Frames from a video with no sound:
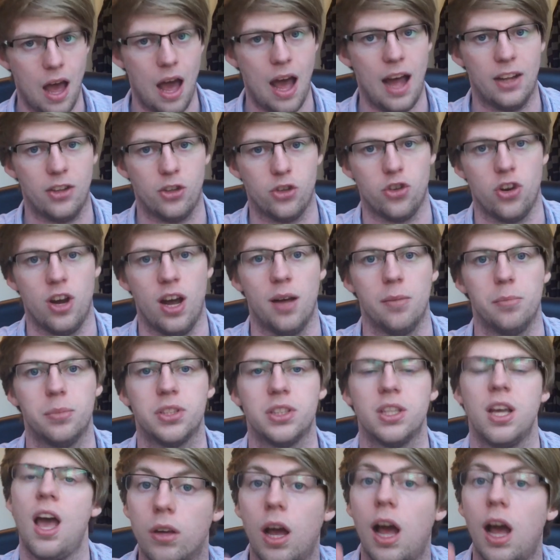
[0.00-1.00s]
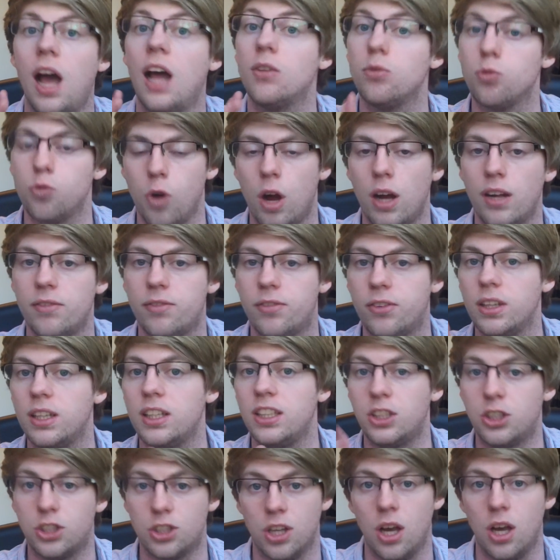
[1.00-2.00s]
hand traps, and
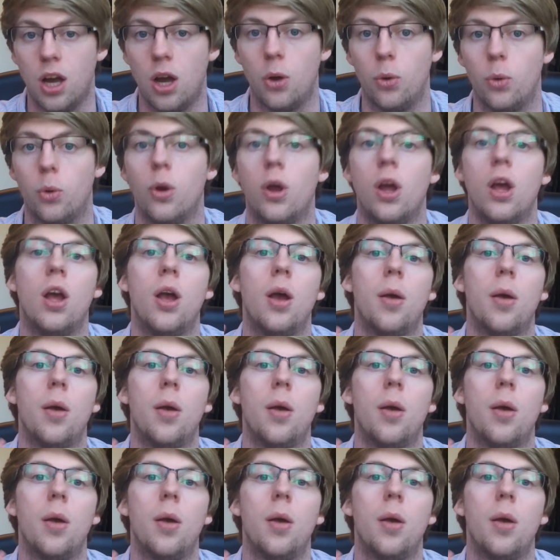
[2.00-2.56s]
rightfully so.